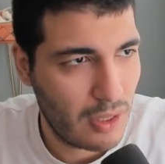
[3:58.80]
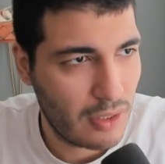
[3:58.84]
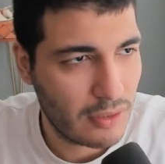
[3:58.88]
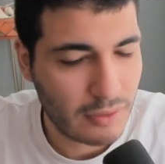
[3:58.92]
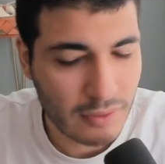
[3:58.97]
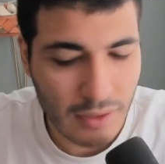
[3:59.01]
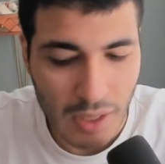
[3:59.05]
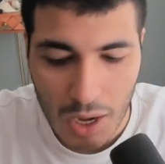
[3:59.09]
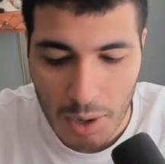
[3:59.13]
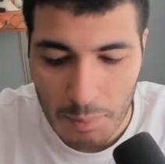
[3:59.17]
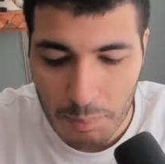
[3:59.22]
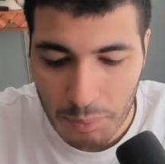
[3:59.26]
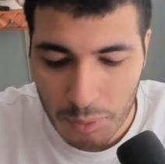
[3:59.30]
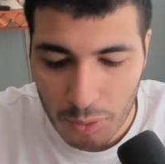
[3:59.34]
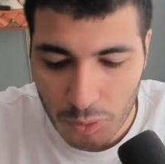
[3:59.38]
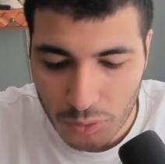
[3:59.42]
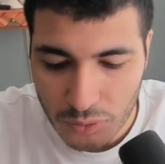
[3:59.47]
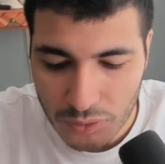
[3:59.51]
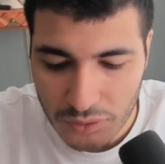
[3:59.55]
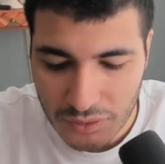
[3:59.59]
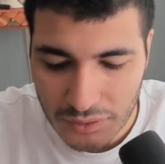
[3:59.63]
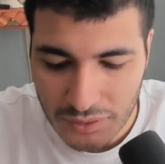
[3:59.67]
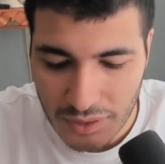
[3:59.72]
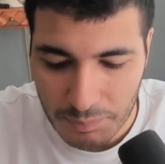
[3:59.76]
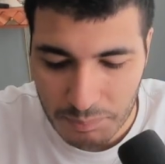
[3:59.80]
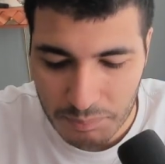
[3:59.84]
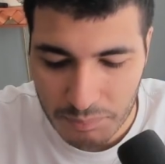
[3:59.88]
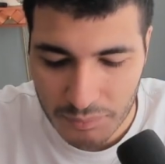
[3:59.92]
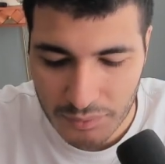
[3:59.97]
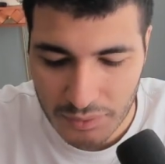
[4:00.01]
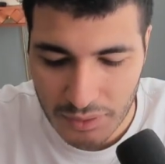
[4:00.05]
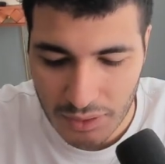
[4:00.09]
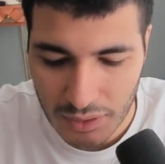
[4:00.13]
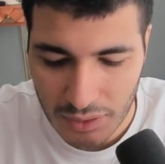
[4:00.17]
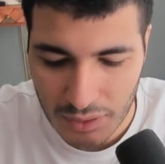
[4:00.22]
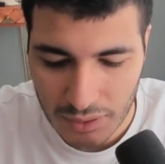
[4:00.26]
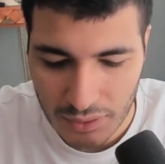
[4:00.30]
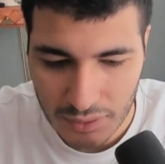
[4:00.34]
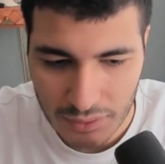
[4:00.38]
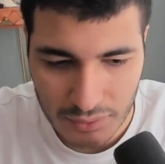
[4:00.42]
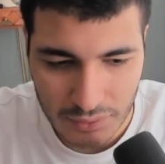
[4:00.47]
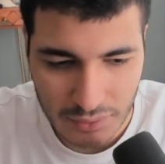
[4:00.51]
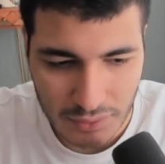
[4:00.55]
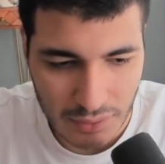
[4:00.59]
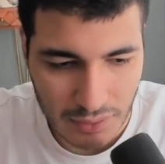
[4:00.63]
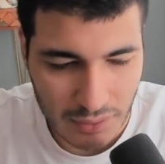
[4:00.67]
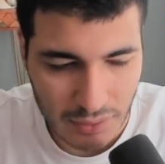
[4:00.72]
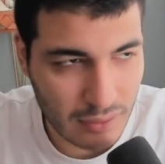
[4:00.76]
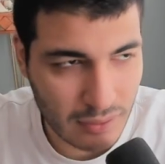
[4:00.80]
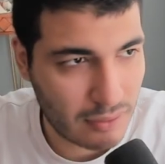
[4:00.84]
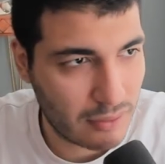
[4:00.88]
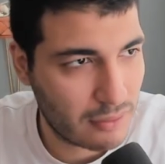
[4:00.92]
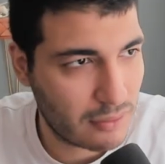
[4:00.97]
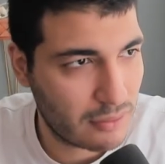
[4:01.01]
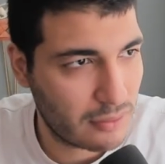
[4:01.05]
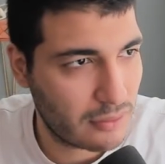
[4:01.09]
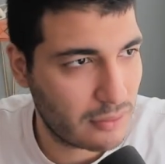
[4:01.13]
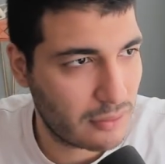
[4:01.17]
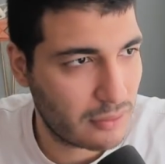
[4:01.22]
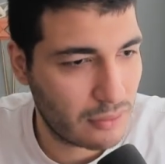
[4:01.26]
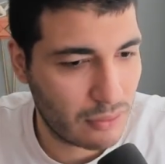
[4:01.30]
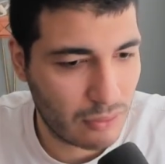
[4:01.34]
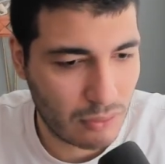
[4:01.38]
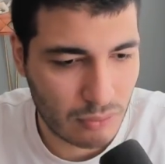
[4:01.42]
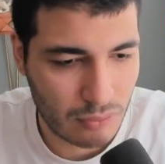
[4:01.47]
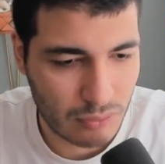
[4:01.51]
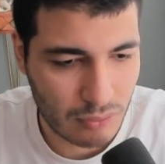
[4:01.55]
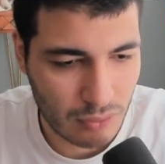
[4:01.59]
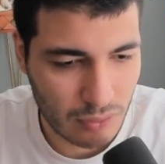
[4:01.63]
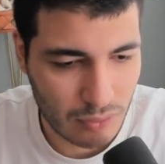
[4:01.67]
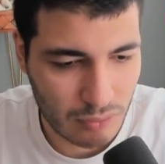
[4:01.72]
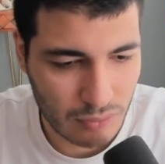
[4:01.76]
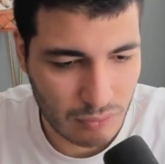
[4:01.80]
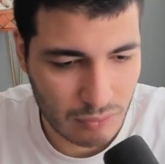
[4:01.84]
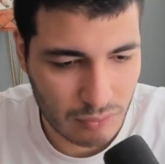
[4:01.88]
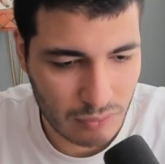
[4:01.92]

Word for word: the upload the the the. Oh no,